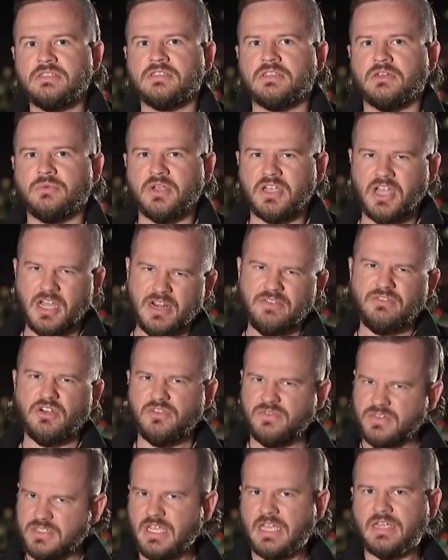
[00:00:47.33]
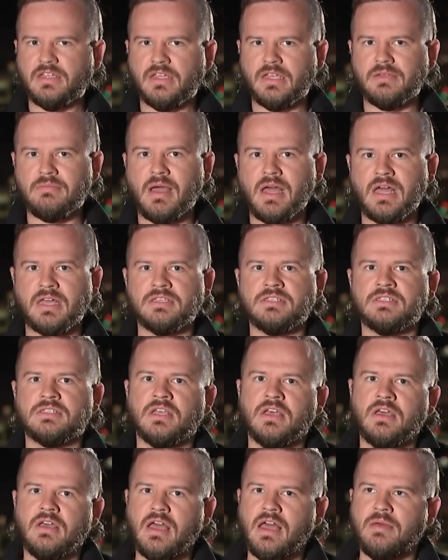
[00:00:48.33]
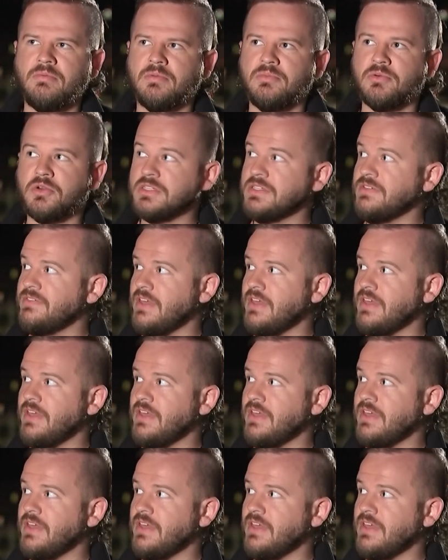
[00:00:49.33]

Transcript: So we're kind of overtaking Mars, and because of